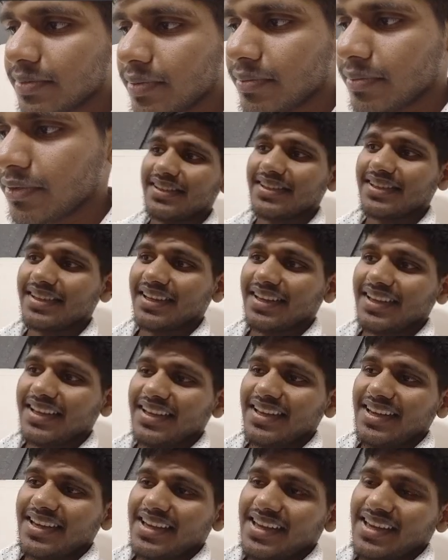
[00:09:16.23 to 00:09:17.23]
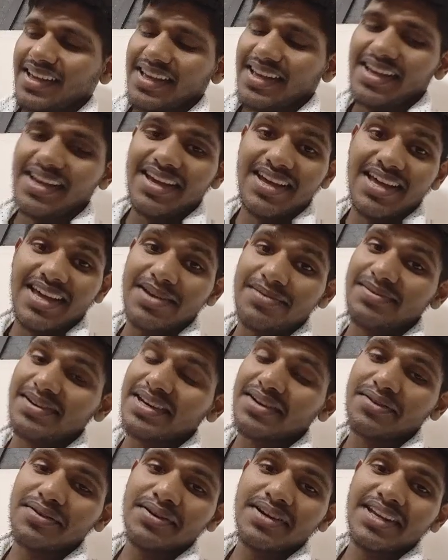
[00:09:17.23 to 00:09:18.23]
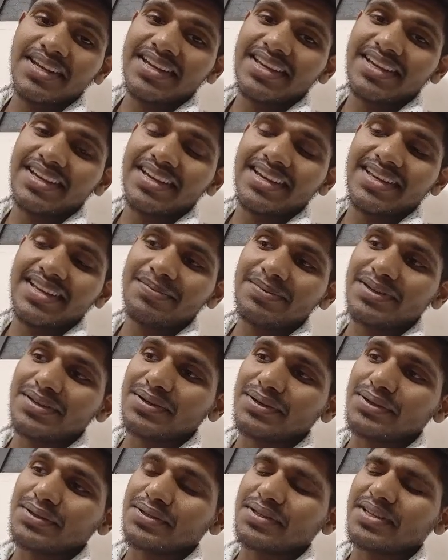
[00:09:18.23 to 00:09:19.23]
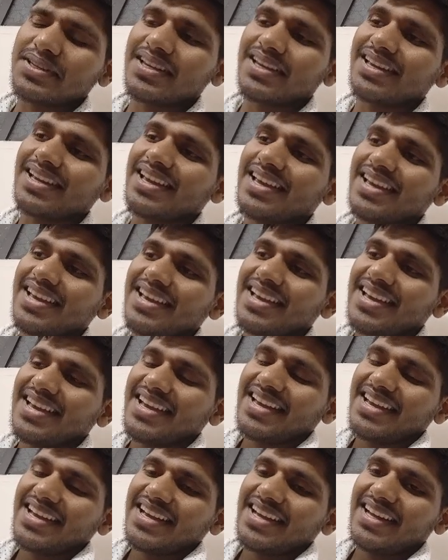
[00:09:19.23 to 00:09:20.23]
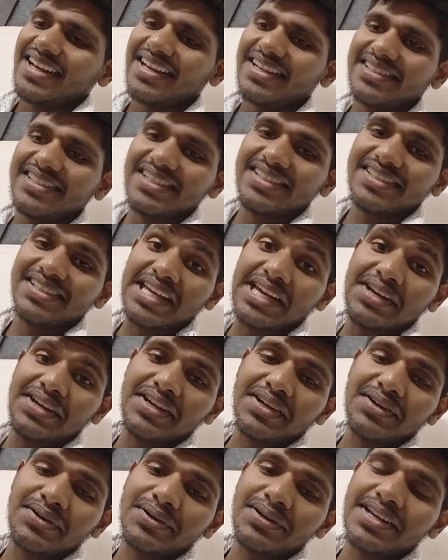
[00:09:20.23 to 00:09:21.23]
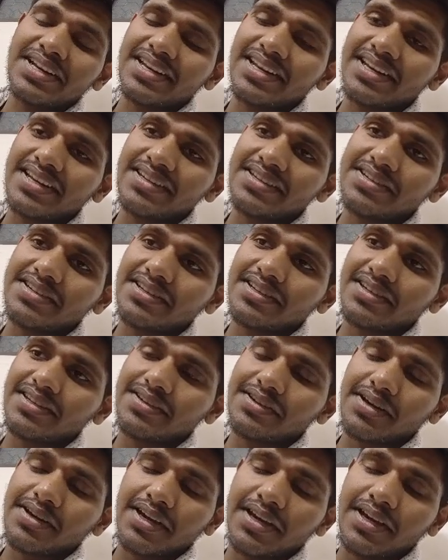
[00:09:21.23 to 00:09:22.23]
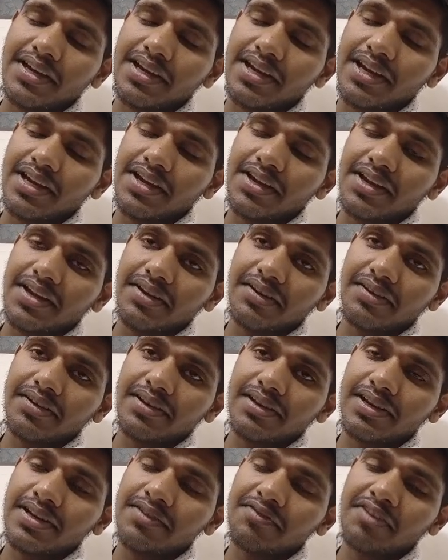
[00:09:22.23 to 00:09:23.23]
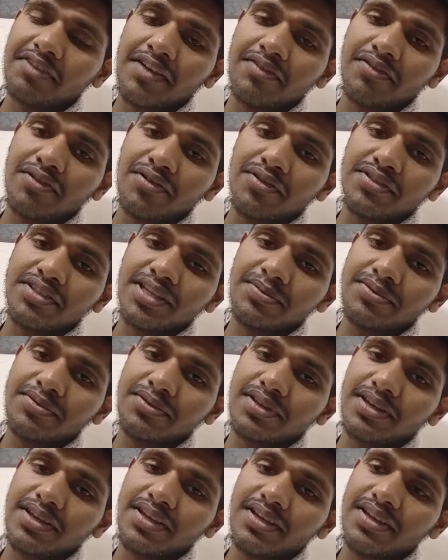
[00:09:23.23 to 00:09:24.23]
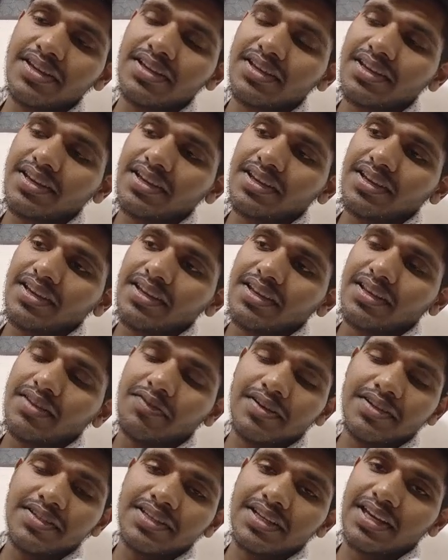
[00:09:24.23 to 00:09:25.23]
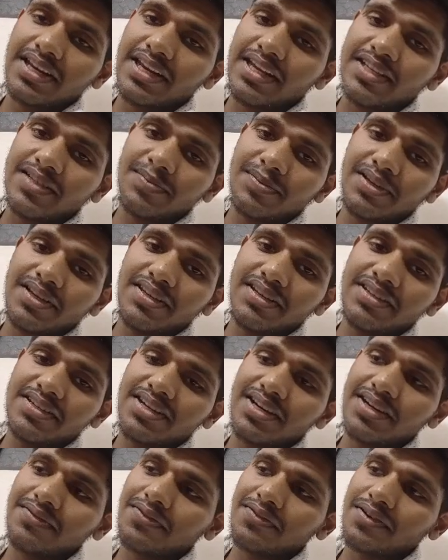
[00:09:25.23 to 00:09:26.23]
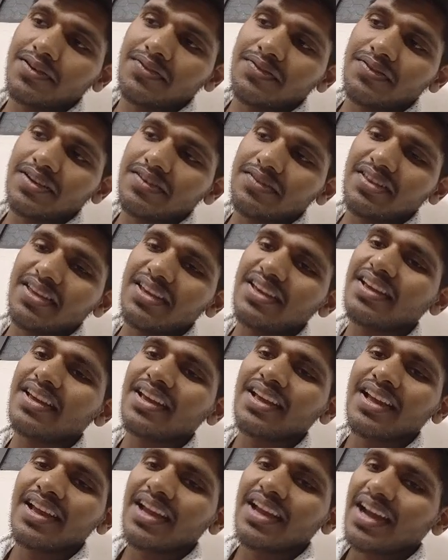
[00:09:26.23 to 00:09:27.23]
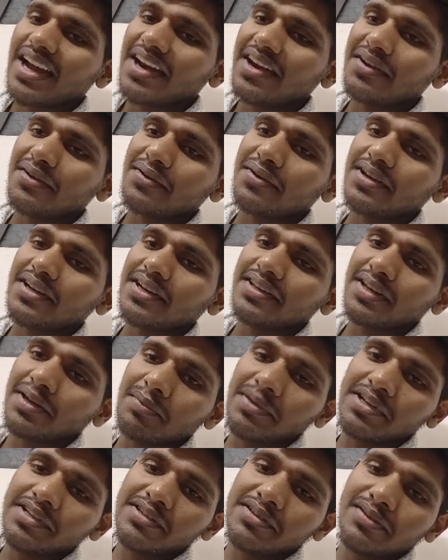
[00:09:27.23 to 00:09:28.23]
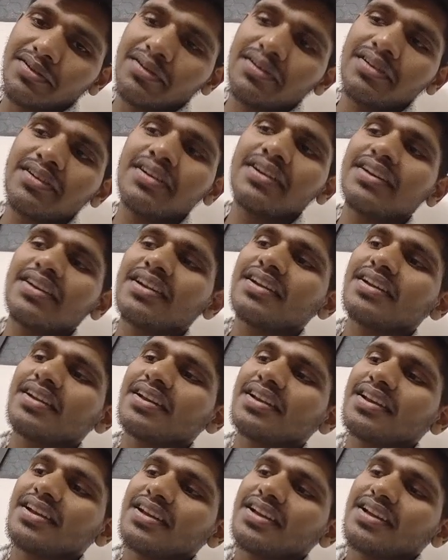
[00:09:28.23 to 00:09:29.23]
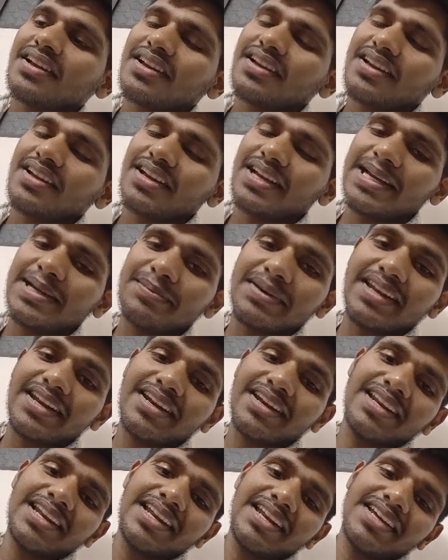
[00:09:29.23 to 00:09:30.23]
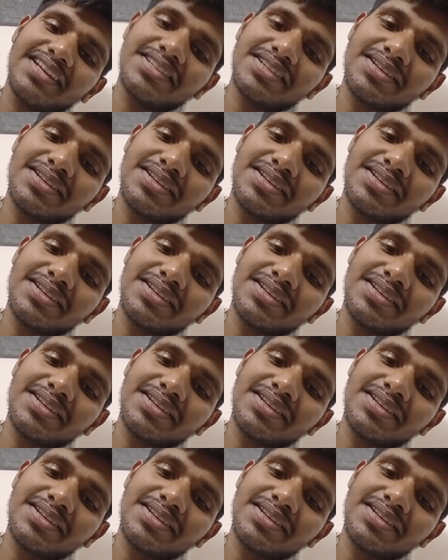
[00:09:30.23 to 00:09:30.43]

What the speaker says: more. I'm recording again because just now I recorded and I learned 5 concepts today. First, second I explained, third, fourth, fifth I recorded 10 minutes long, but I realized